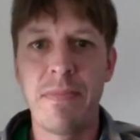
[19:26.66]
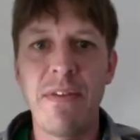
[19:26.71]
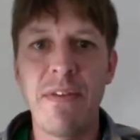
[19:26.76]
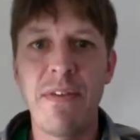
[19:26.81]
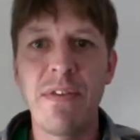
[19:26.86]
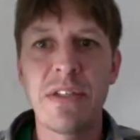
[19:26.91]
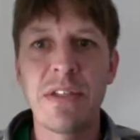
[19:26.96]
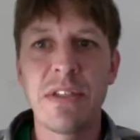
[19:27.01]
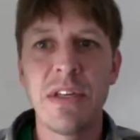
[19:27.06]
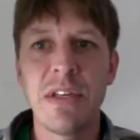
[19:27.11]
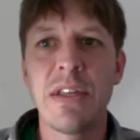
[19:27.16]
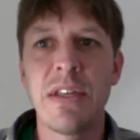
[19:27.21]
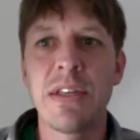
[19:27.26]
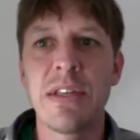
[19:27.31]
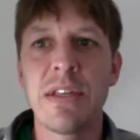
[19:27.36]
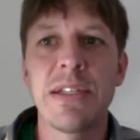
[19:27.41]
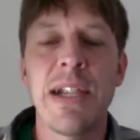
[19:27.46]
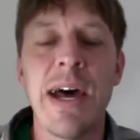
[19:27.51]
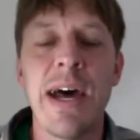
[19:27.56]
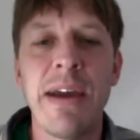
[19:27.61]
obviously
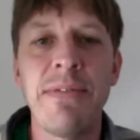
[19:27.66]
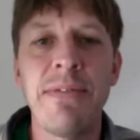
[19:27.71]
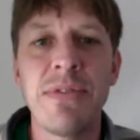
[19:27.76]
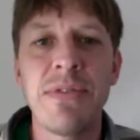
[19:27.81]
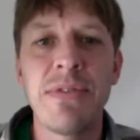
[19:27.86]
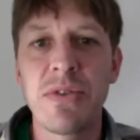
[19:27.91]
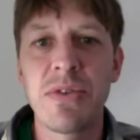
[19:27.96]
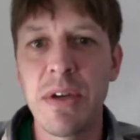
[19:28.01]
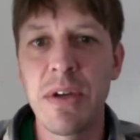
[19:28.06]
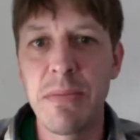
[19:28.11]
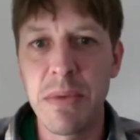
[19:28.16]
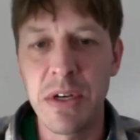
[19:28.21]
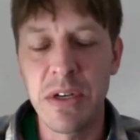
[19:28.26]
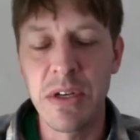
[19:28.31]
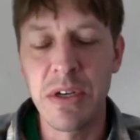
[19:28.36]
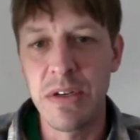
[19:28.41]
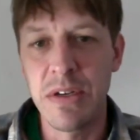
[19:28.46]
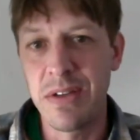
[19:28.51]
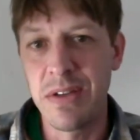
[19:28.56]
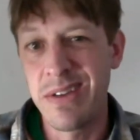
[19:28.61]
this live stream,
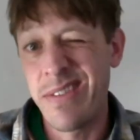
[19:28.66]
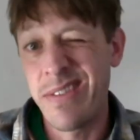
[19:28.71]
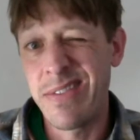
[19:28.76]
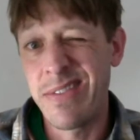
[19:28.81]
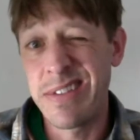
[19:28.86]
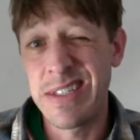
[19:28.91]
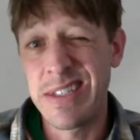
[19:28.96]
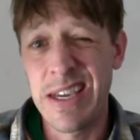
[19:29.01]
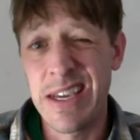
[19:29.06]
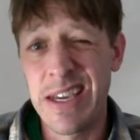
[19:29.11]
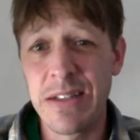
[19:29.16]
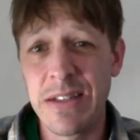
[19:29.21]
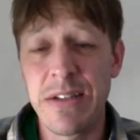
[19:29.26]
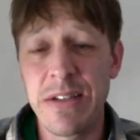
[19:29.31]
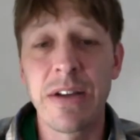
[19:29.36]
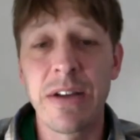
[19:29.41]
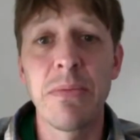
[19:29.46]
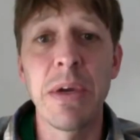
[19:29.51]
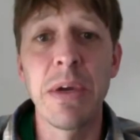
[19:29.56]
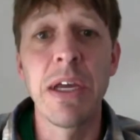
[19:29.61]
and you obviously can't
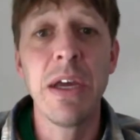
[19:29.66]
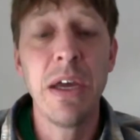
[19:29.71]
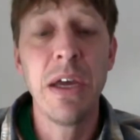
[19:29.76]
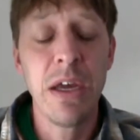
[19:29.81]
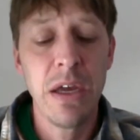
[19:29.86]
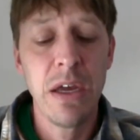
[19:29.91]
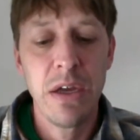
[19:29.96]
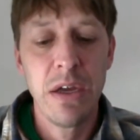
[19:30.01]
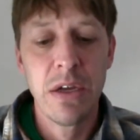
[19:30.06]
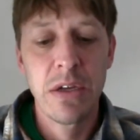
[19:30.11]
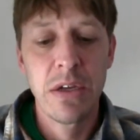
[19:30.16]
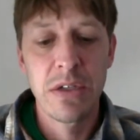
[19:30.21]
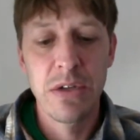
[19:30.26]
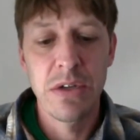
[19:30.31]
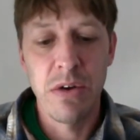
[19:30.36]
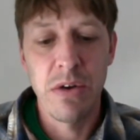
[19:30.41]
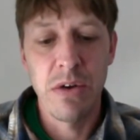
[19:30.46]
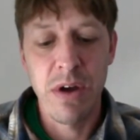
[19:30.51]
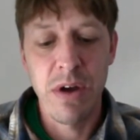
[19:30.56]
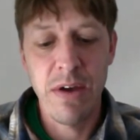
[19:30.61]
talk to me.
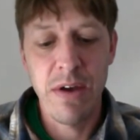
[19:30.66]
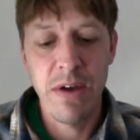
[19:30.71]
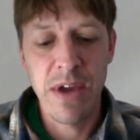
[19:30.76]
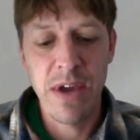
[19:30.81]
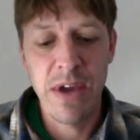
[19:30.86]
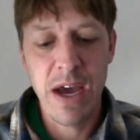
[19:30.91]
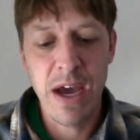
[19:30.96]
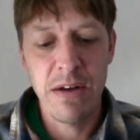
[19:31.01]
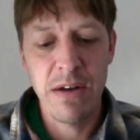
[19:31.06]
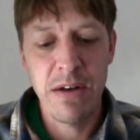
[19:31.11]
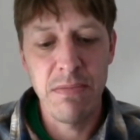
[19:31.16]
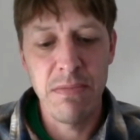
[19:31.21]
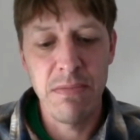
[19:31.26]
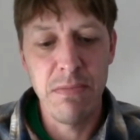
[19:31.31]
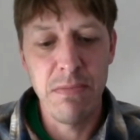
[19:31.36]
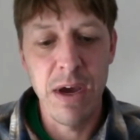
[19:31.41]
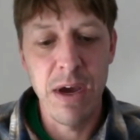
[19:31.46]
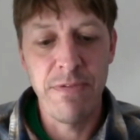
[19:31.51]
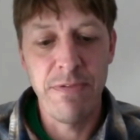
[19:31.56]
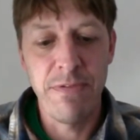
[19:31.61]
So I've got
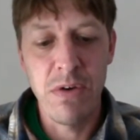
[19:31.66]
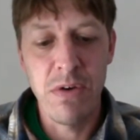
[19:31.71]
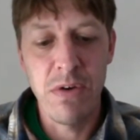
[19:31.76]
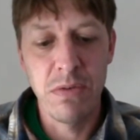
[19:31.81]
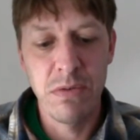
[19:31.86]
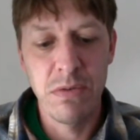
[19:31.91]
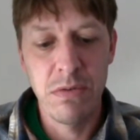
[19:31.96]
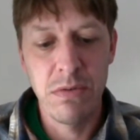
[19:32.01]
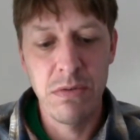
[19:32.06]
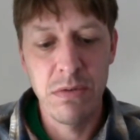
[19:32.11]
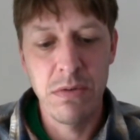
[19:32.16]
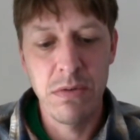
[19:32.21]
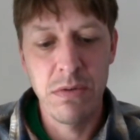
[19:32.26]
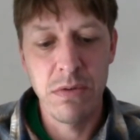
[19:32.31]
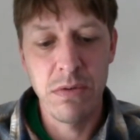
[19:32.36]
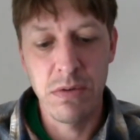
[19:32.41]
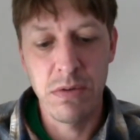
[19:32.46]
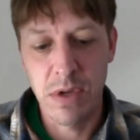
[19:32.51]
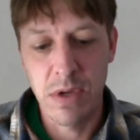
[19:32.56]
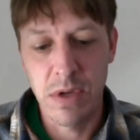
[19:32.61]
my phone,
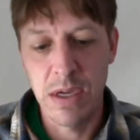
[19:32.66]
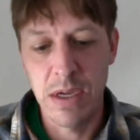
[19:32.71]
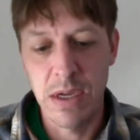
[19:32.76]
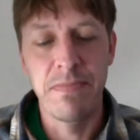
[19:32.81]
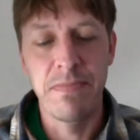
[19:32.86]
okay.